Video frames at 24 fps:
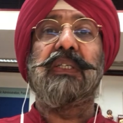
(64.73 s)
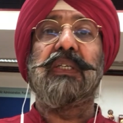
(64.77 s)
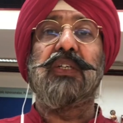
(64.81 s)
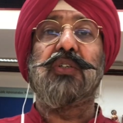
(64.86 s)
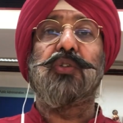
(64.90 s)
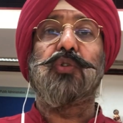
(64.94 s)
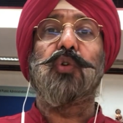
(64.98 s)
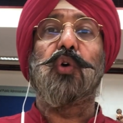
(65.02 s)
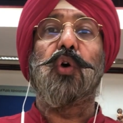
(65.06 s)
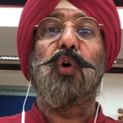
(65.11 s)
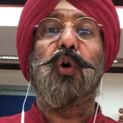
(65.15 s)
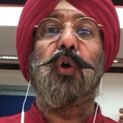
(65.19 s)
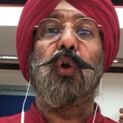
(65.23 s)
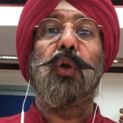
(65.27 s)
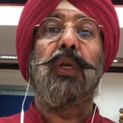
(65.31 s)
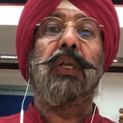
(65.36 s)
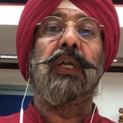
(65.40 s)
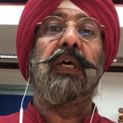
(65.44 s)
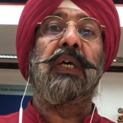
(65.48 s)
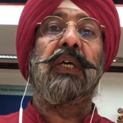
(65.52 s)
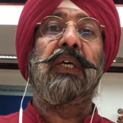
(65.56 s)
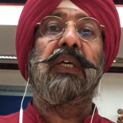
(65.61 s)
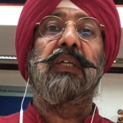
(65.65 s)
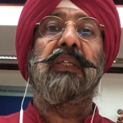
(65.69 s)
is called
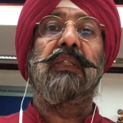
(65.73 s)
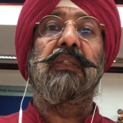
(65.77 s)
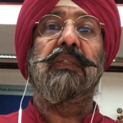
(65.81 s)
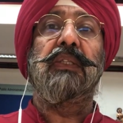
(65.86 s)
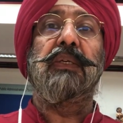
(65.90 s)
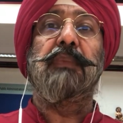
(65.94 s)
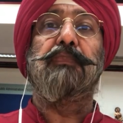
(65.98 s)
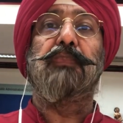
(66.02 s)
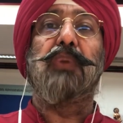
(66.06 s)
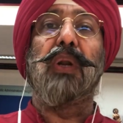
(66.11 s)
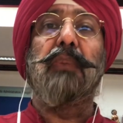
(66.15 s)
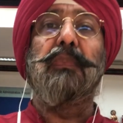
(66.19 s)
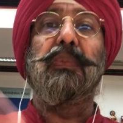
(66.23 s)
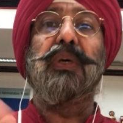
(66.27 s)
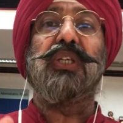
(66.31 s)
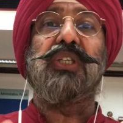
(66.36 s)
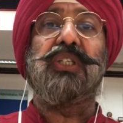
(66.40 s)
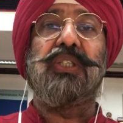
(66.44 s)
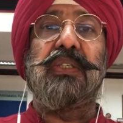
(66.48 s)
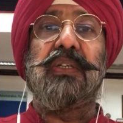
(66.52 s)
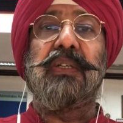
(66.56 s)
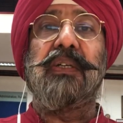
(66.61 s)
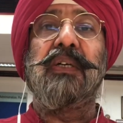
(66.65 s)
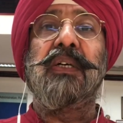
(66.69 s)
the
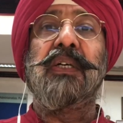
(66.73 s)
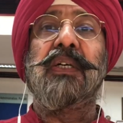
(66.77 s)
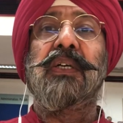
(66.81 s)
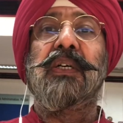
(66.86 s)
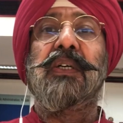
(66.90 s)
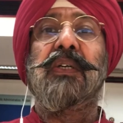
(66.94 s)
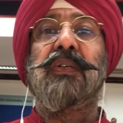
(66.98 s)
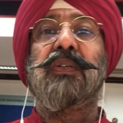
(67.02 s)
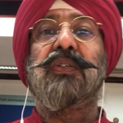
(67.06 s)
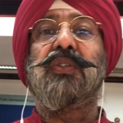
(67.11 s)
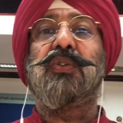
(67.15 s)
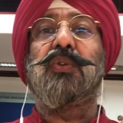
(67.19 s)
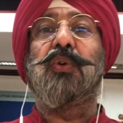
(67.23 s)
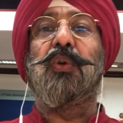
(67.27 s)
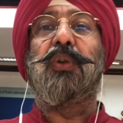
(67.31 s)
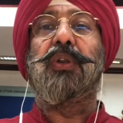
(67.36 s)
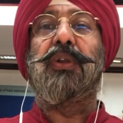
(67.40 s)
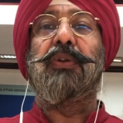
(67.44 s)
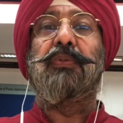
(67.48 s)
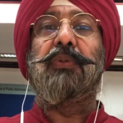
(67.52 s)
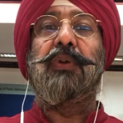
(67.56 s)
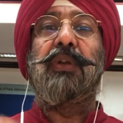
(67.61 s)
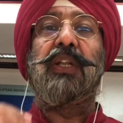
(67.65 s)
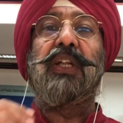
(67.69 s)
Brahmastra. So
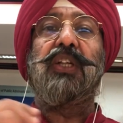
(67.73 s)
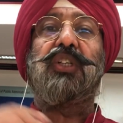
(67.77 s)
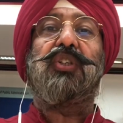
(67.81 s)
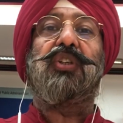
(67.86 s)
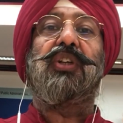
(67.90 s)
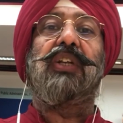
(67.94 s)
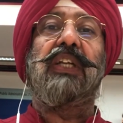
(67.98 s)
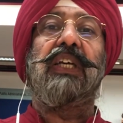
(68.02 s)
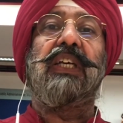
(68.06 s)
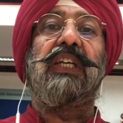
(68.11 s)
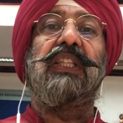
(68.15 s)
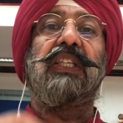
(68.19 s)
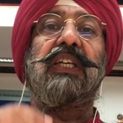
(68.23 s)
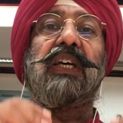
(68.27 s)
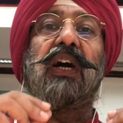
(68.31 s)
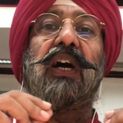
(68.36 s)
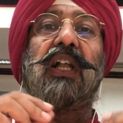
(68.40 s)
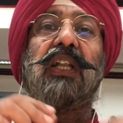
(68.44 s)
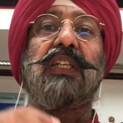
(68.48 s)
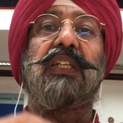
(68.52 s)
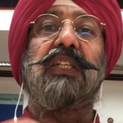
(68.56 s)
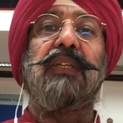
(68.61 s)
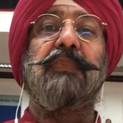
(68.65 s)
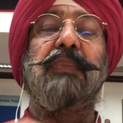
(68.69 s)
literally the
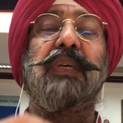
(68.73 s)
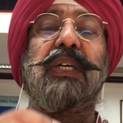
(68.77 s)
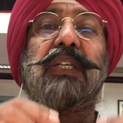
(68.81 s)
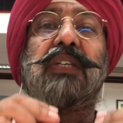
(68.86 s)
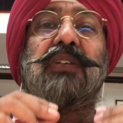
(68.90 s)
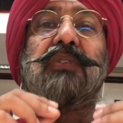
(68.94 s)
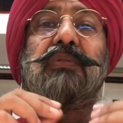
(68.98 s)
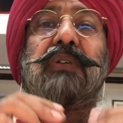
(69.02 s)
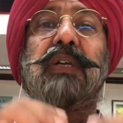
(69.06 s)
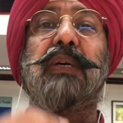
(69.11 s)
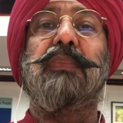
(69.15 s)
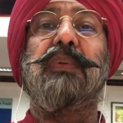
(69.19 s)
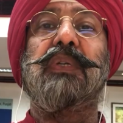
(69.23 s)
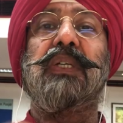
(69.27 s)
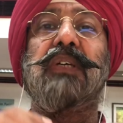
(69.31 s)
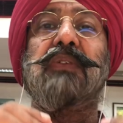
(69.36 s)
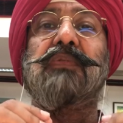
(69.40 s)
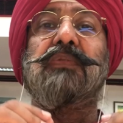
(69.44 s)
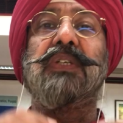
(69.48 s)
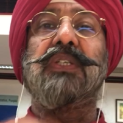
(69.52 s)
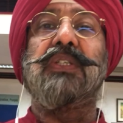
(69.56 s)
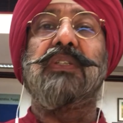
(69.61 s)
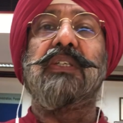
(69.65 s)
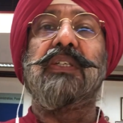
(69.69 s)
ultimate remedy
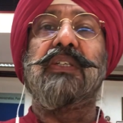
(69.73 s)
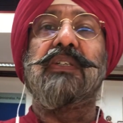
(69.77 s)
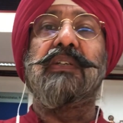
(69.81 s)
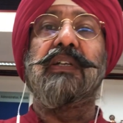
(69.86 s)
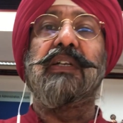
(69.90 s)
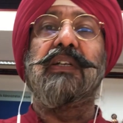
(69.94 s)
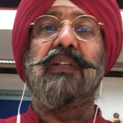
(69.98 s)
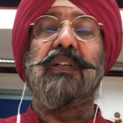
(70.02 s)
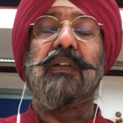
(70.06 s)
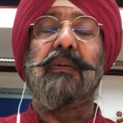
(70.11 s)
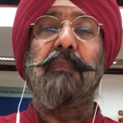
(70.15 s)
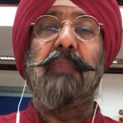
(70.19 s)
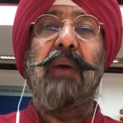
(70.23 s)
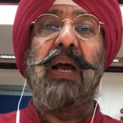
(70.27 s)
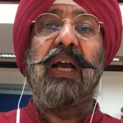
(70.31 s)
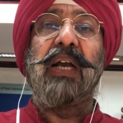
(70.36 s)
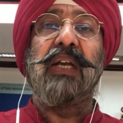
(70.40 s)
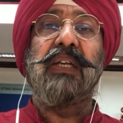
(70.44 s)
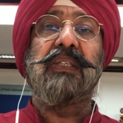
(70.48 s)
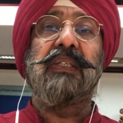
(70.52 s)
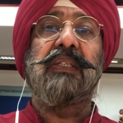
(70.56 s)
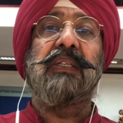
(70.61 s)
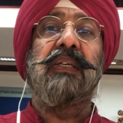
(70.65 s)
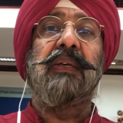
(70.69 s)
which the central
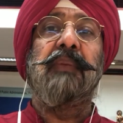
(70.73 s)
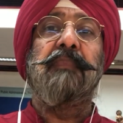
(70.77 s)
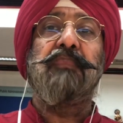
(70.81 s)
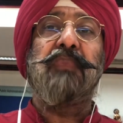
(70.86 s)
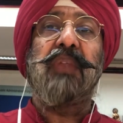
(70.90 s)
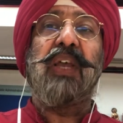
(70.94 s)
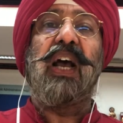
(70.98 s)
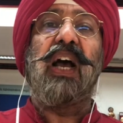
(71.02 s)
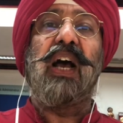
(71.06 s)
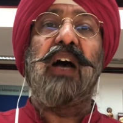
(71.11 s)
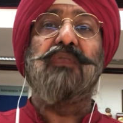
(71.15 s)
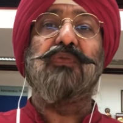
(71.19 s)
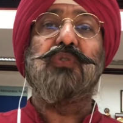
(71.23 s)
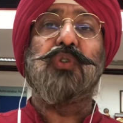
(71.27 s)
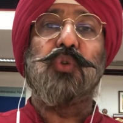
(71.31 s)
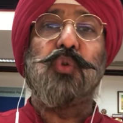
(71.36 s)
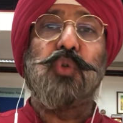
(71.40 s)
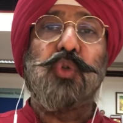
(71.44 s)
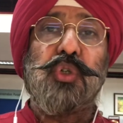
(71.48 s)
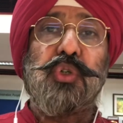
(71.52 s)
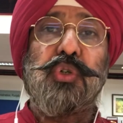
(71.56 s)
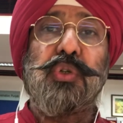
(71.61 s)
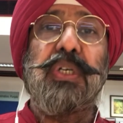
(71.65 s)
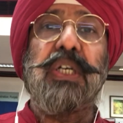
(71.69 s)
banks have to
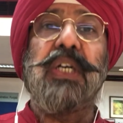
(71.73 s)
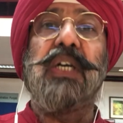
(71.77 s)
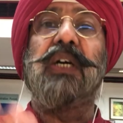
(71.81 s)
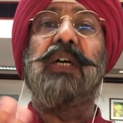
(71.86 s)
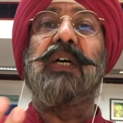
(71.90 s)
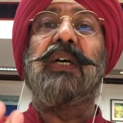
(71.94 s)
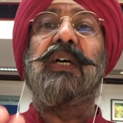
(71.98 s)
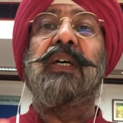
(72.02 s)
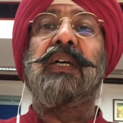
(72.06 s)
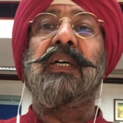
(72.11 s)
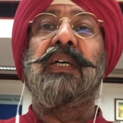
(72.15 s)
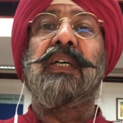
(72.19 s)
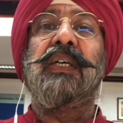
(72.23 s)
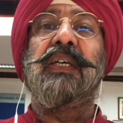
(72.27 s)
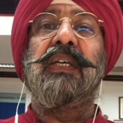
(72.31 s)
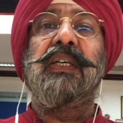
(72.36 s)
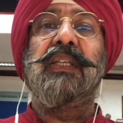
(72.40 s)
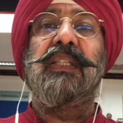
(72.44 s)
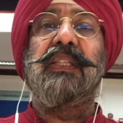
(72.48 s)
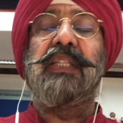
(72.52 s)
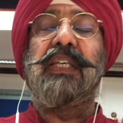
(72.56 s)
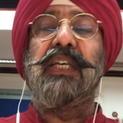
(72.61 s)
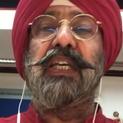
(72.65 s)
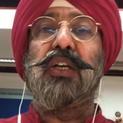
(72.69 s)
trigger
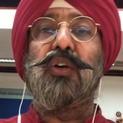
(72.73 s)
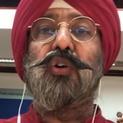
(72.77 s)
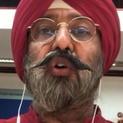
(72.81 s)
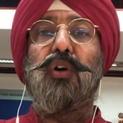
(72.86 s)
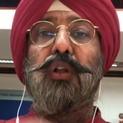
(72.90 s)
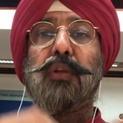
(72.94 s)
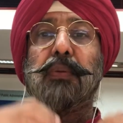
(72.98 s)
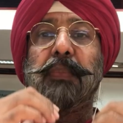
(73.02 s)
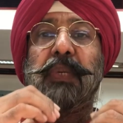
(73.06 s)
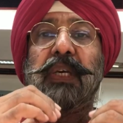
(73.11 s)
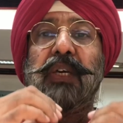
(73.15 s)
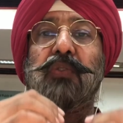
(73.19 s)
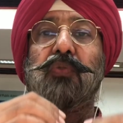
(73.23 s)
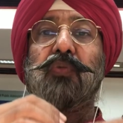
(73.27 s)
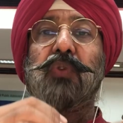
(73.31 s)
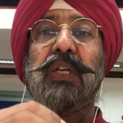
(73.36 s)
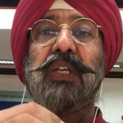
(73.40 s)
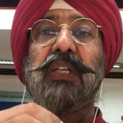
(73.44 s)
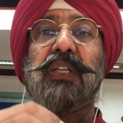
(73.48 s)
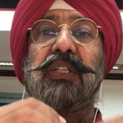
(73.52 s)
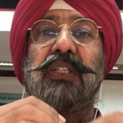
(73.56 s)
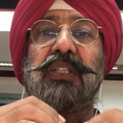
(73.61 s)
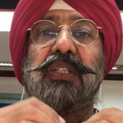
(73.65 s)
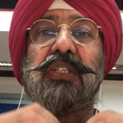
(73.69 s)
the economy when
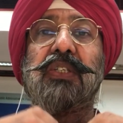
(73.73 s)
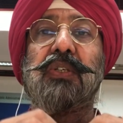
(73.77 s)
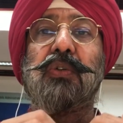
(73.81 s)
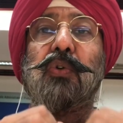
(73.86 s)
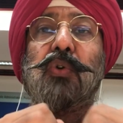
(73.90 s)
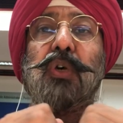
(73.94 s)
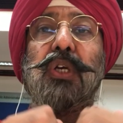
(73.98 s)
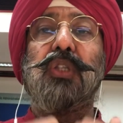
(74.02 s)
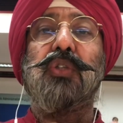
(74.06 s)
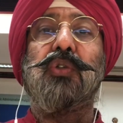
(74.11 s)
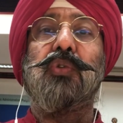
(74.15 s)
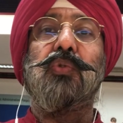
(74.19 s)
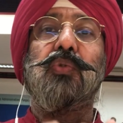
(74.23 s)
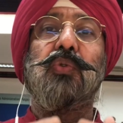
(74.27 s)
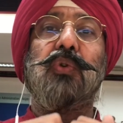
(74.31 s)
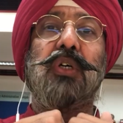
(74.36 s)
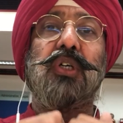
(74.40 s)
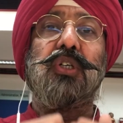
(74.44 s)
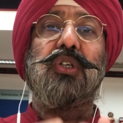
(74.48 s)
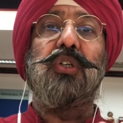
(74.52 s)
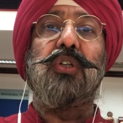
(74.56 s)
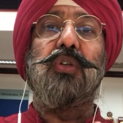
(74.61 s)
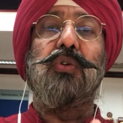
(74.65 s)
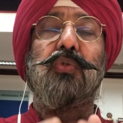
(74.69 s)
it is going through a
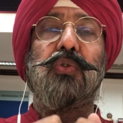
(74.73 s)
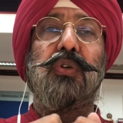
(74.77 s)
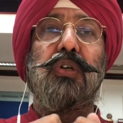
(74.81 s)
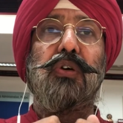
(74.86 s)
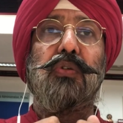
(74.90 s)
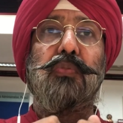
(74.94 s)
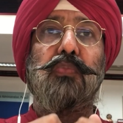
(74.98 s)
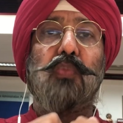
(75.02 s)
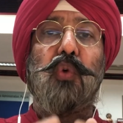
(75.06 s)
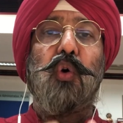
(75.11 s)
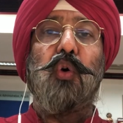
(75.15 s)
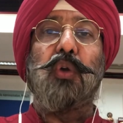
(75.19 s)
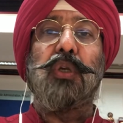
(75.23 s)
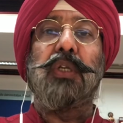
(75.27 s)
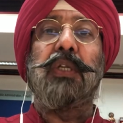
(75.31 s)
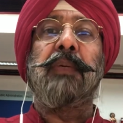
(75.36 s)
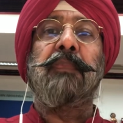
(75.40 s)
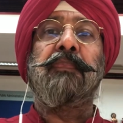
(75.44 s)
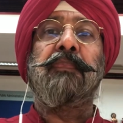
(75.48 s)
slowdown mode.